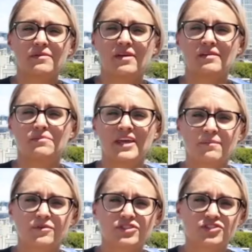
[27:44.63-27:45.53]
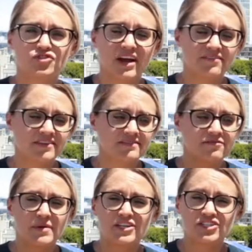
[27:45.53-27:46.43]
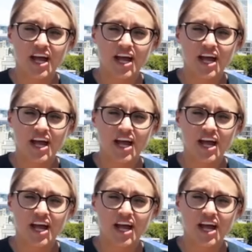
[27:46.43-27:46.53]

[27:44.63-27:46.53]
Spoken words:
then be able to drive this information